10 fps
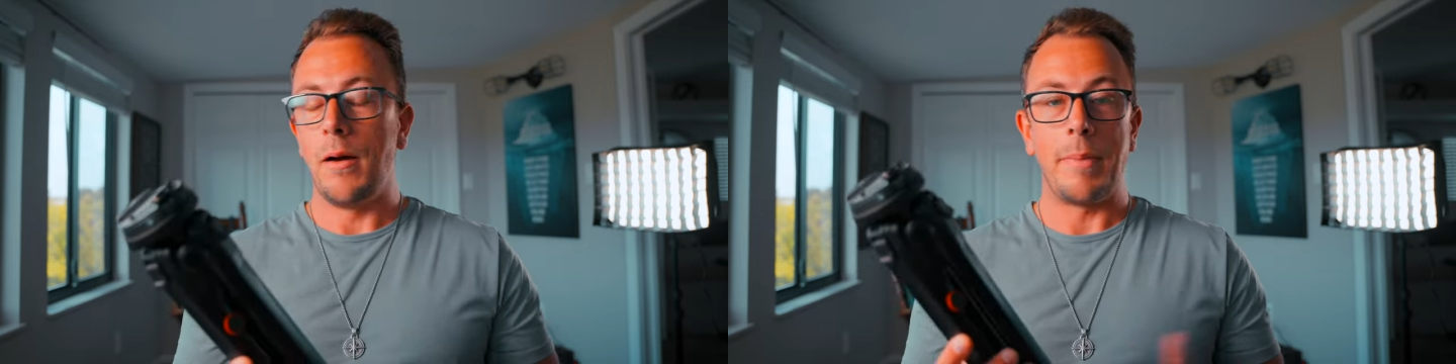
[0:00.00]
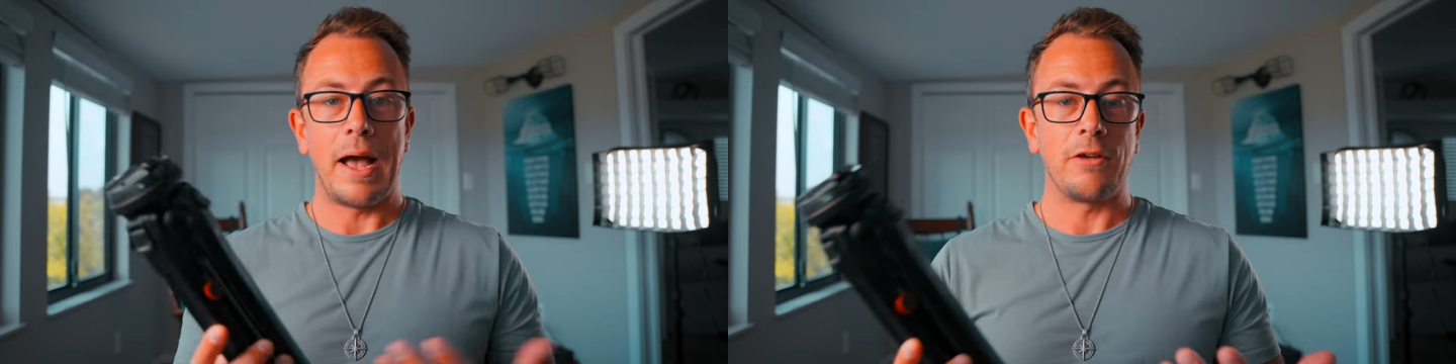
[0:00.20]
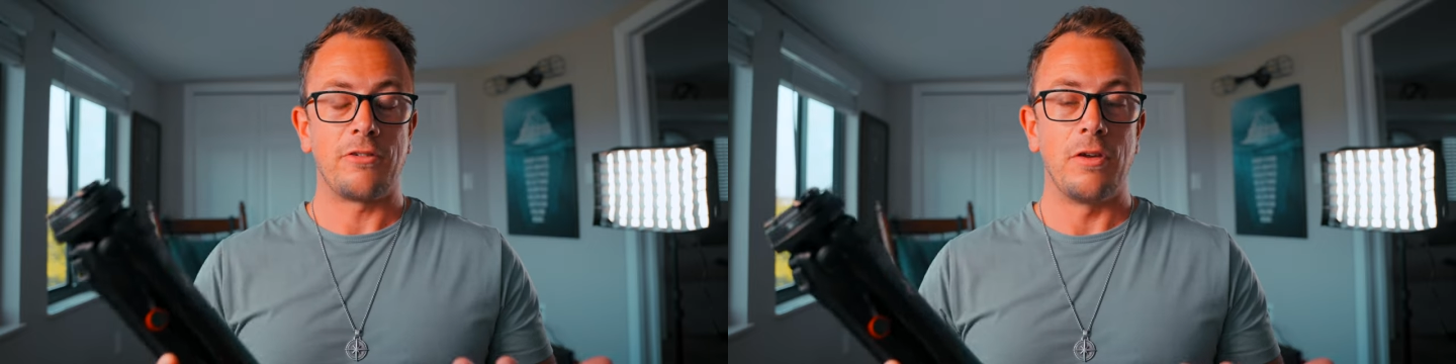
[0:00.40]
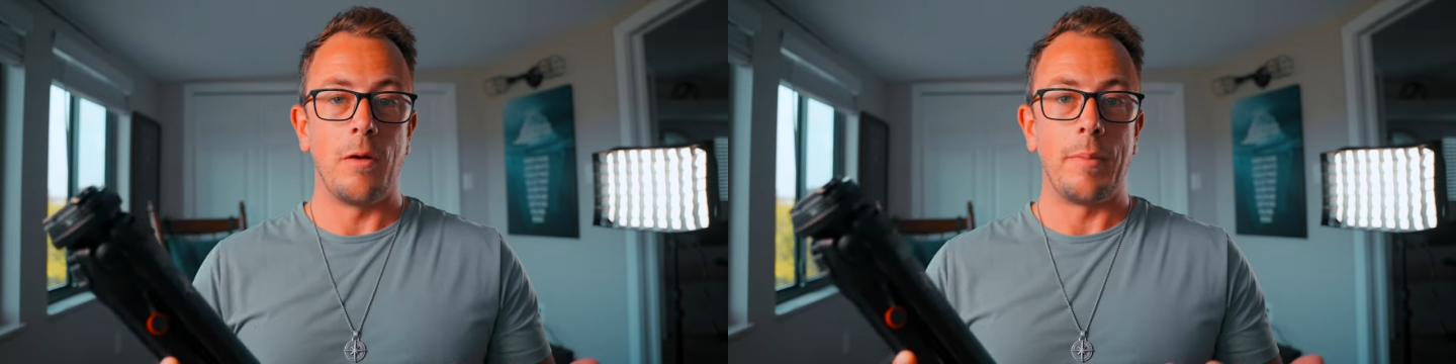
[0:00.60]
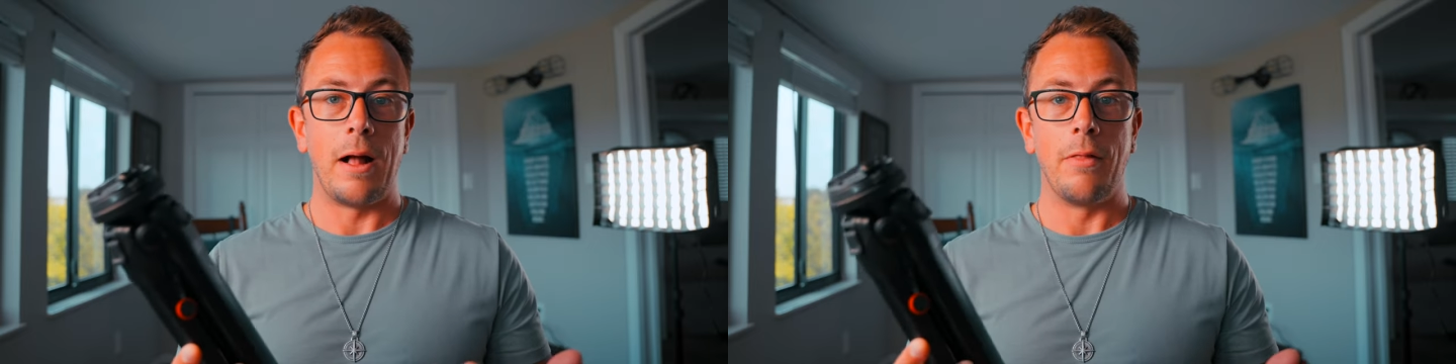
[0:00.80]
I'm passionate
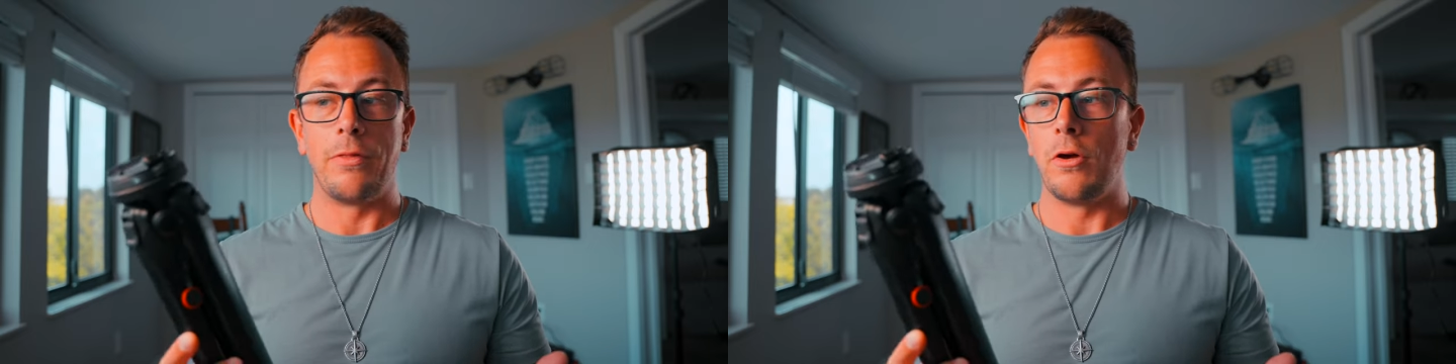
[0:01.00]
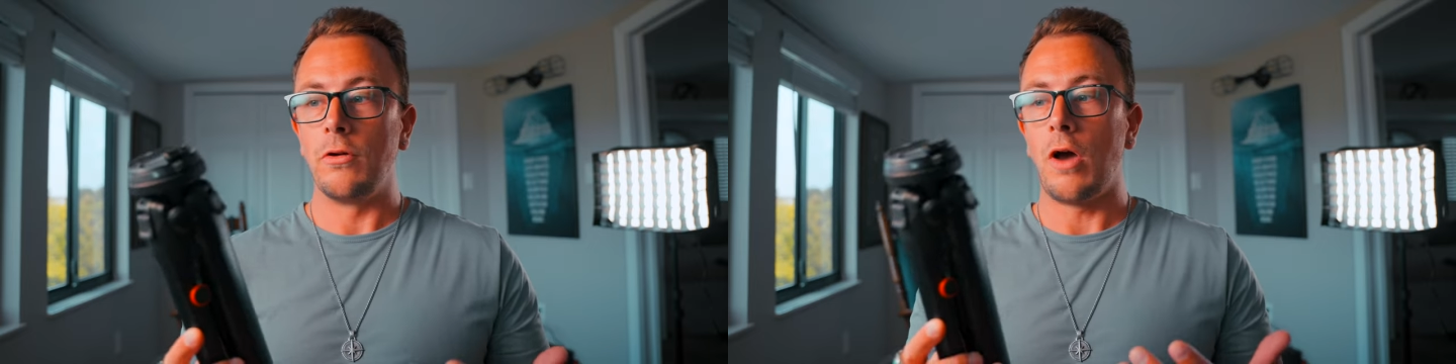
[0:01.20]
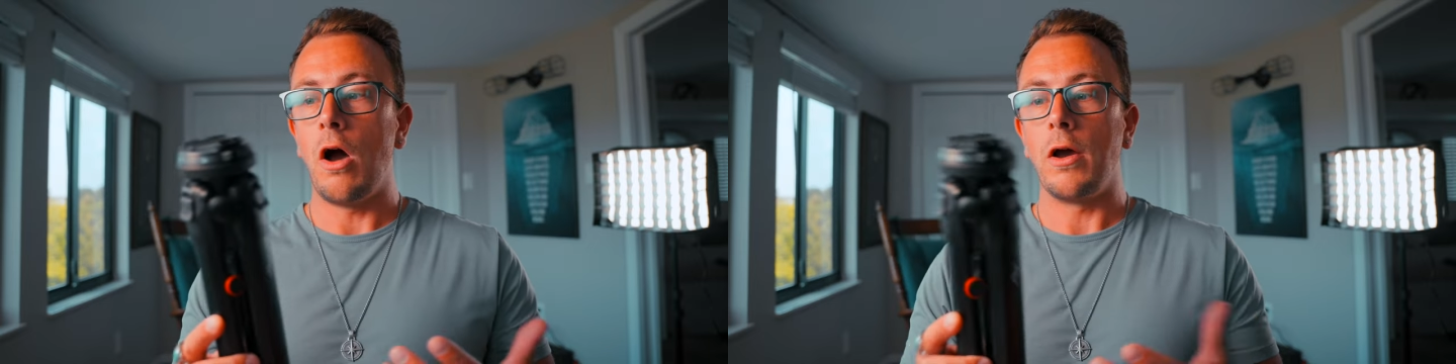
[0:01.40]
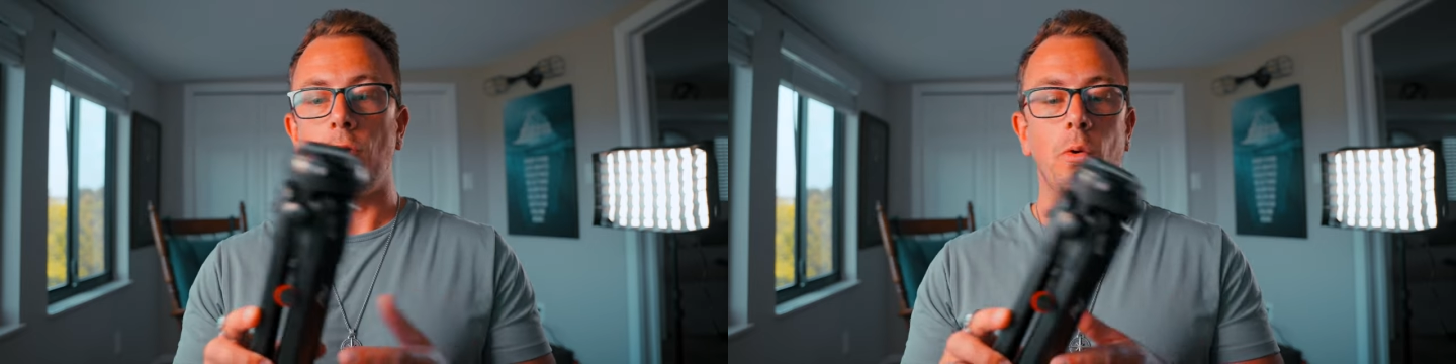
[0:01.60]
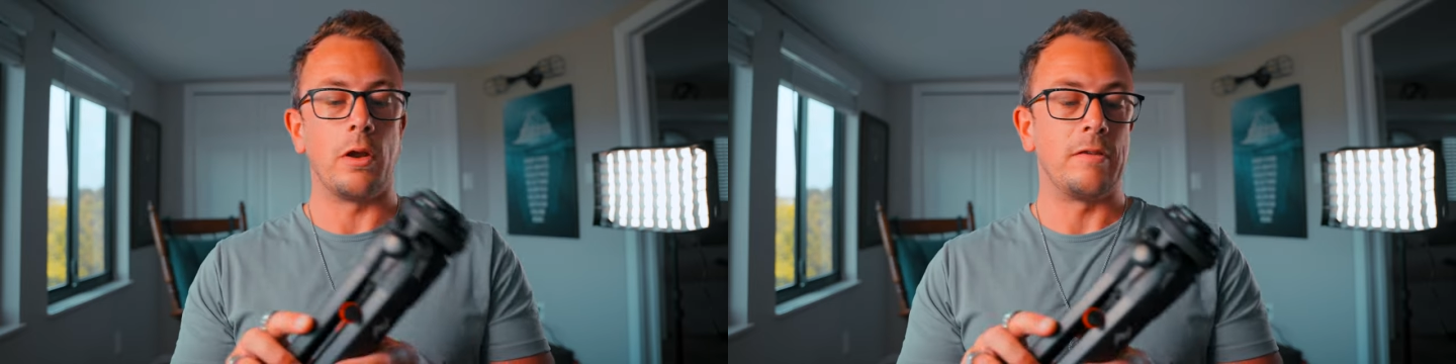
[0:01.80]
about, that are high
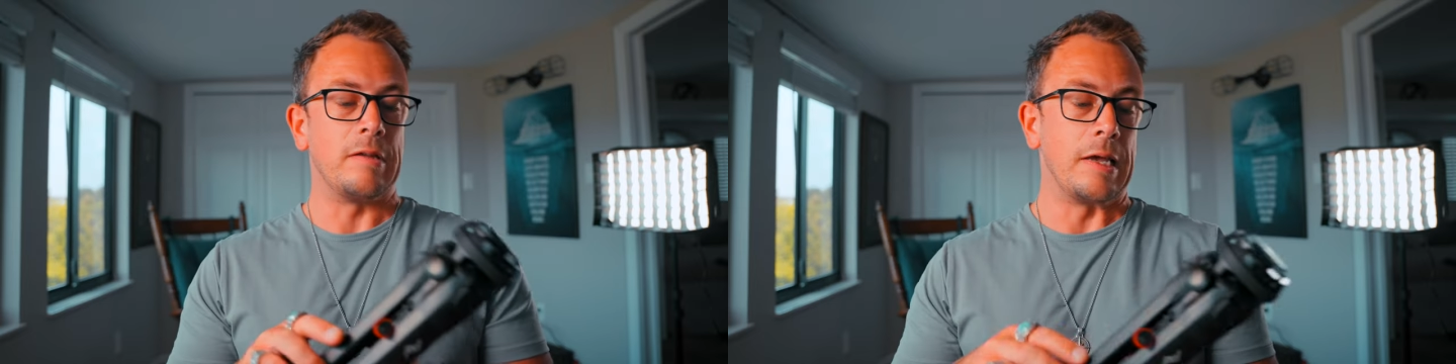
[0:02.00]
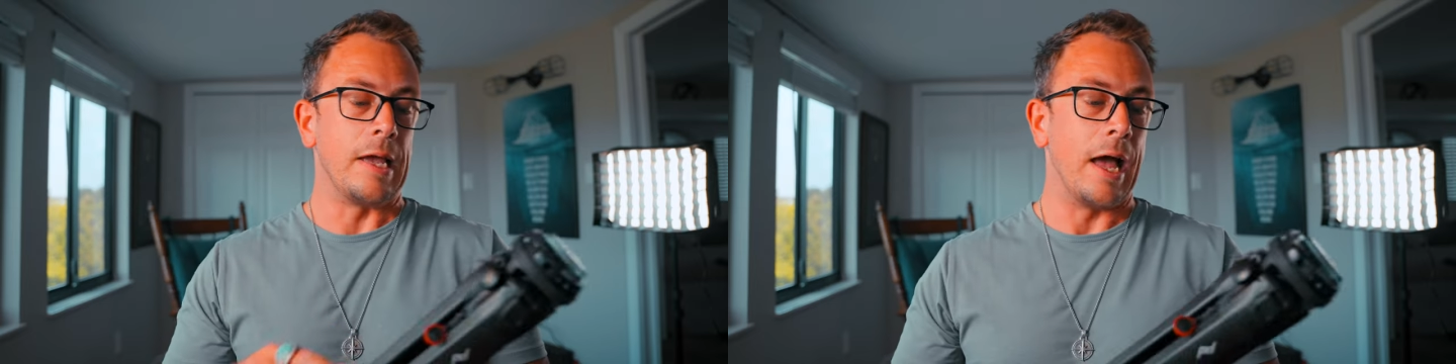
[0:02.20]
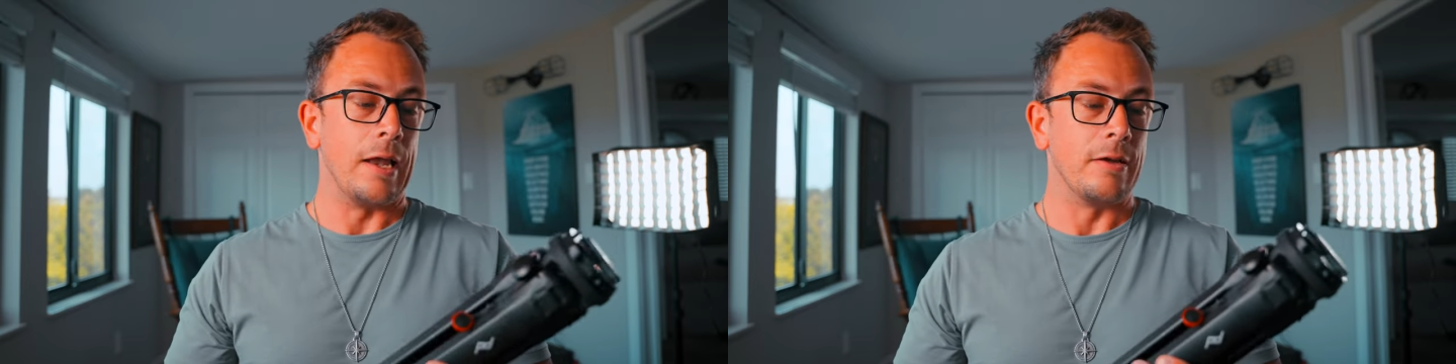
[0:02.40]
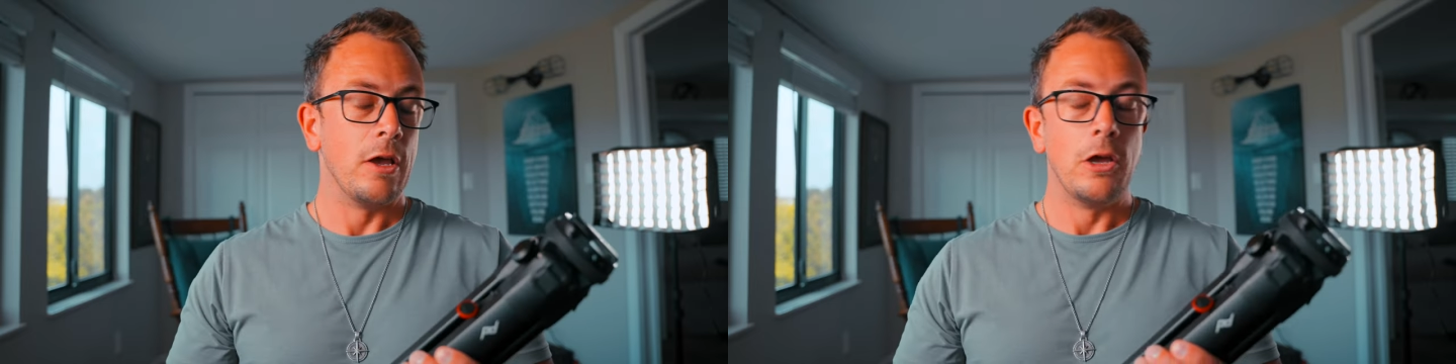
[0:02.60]
quality and